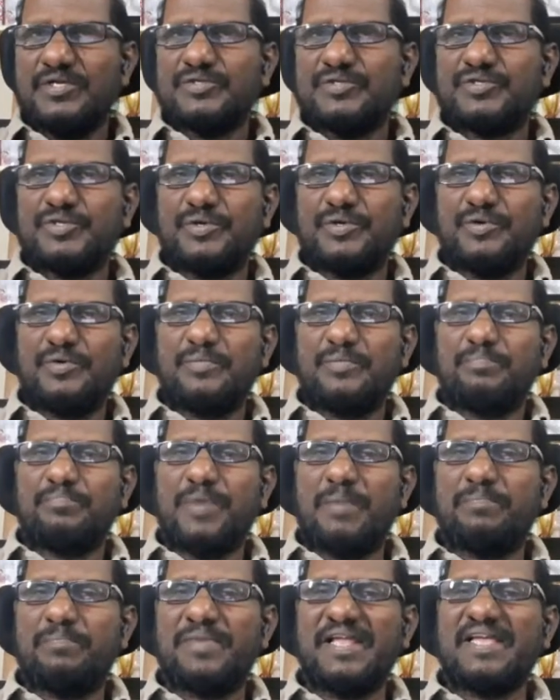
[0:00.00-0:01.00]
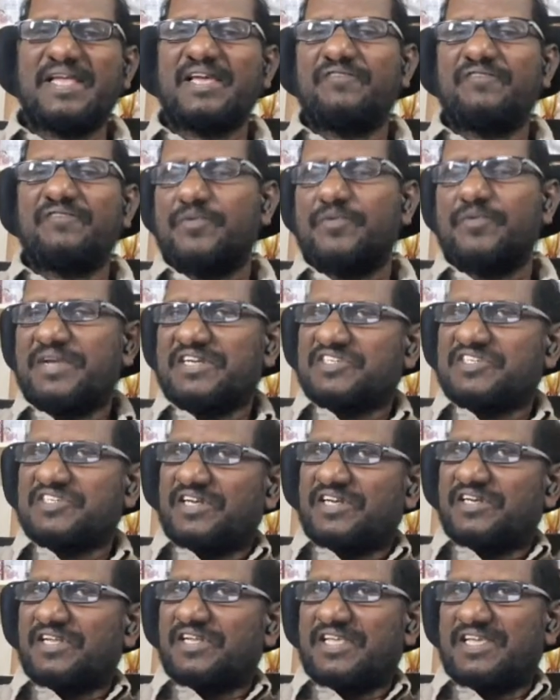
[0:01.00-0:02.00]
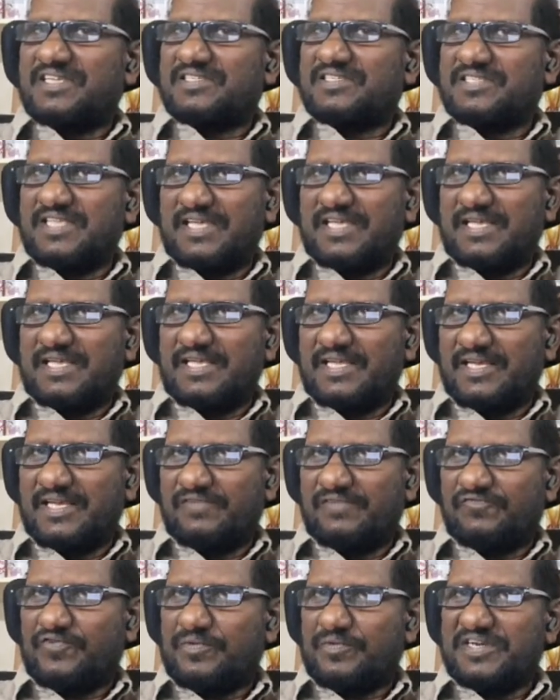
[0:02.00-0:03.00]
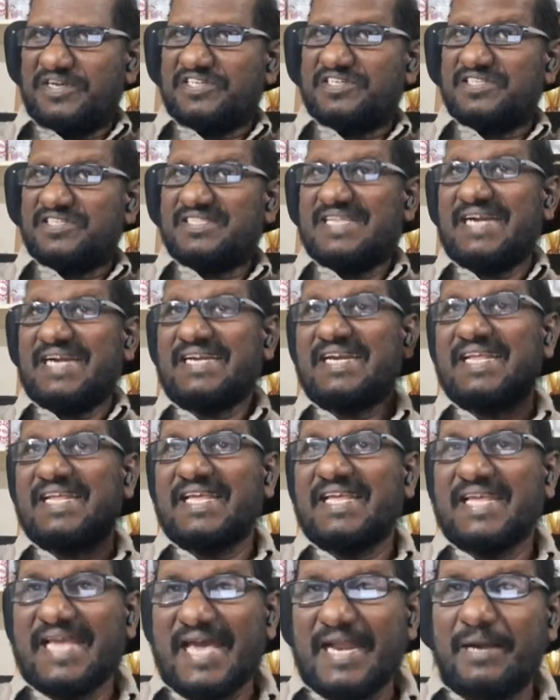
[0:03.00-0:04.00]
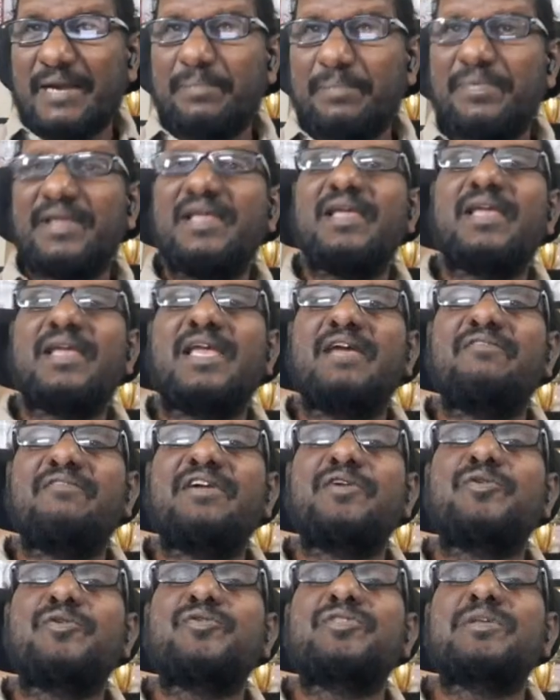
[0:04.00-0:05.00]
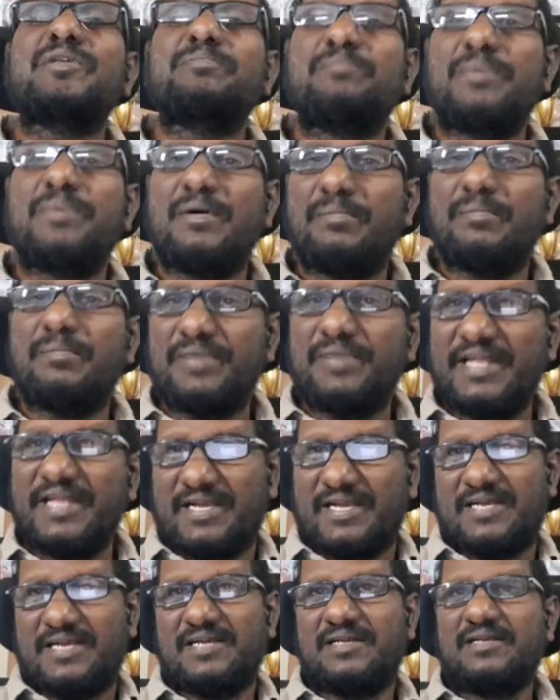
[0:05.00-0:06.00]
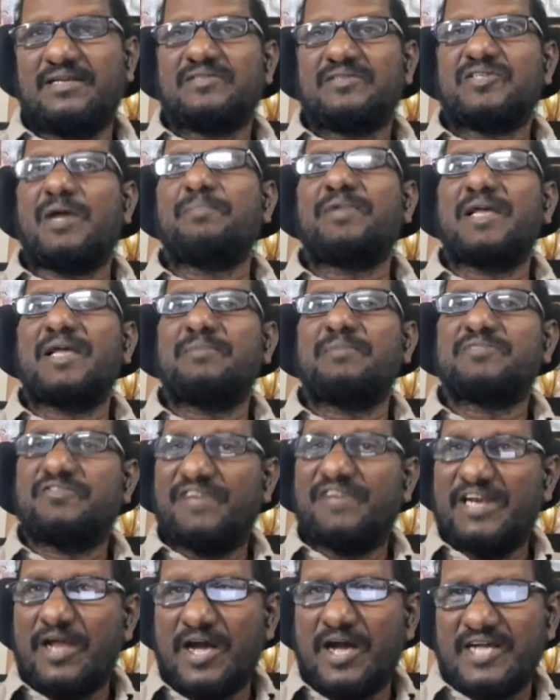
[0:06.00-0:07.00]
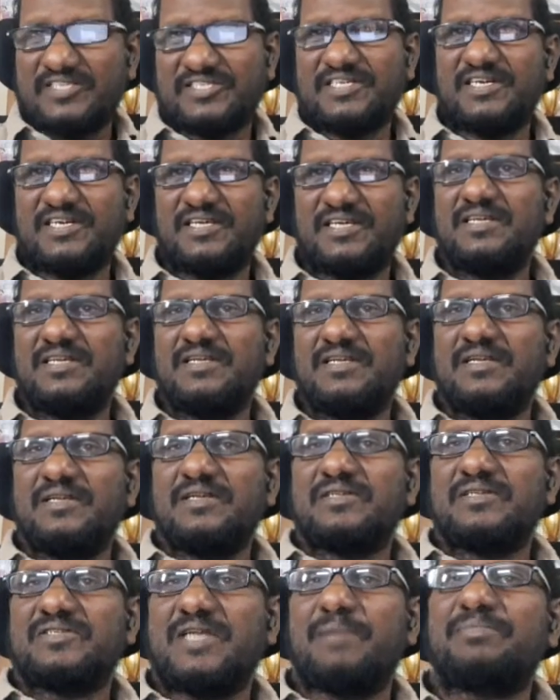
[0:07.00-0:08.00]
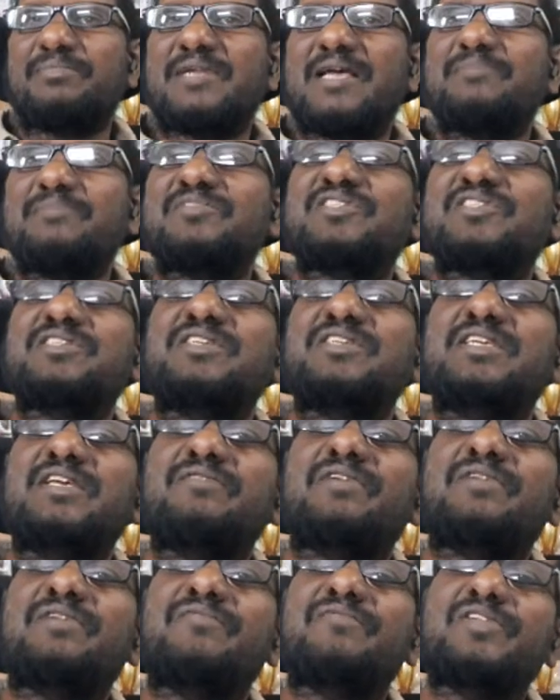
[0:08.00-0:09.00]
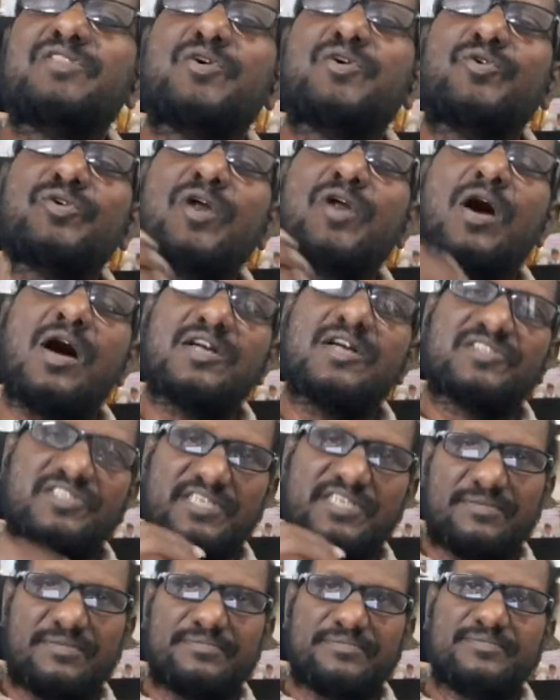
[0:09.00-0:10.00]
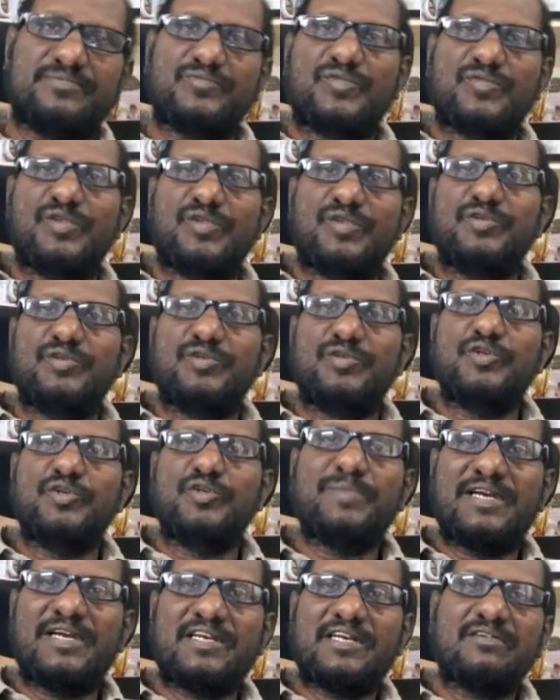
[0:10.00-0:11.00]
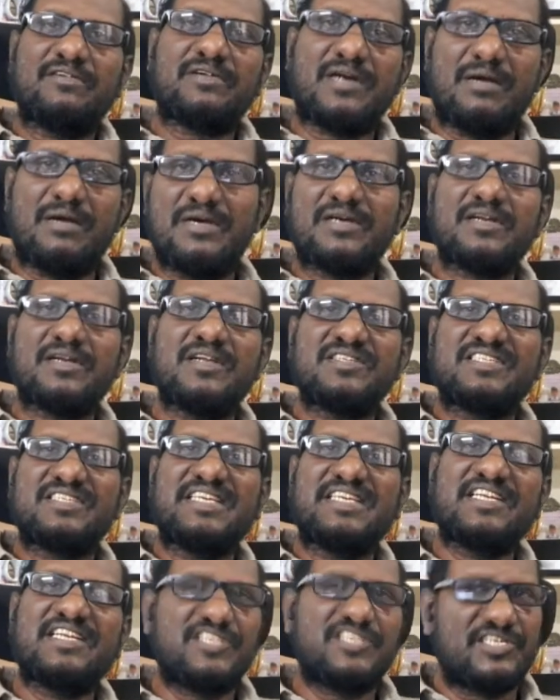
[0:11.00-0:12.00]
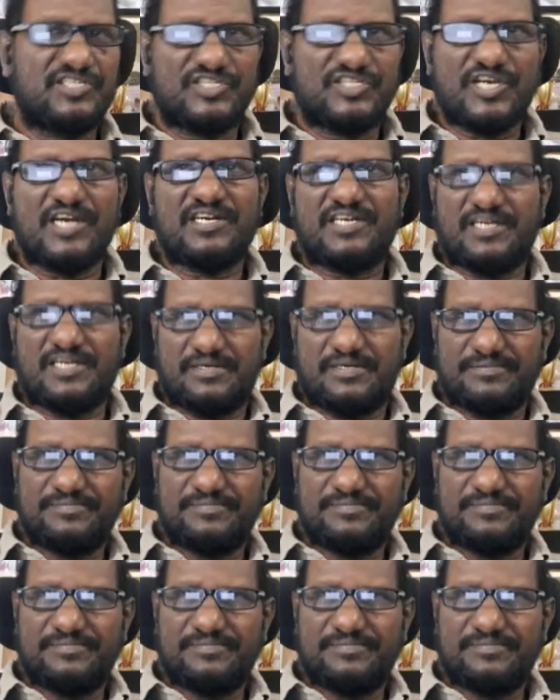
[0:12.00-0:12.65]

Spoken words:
So public information is the information that can be given to the public, sometimes when asked, sometimes even without asking. You might have come across citizen charter.